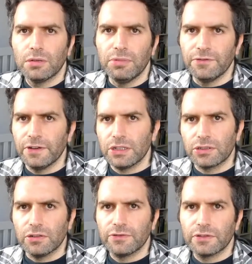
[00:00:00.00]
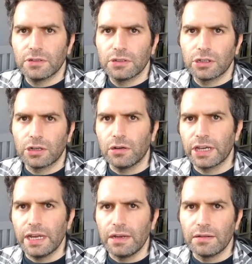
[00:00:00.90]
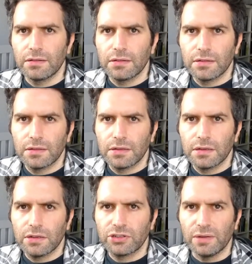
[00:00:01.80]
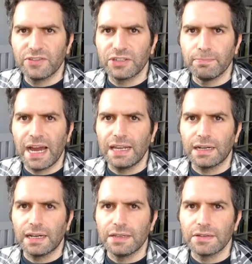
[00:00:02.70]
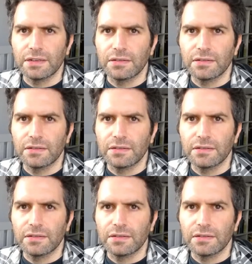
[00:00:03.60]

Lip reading: But first off, clock in. It's time for some palate cleansing.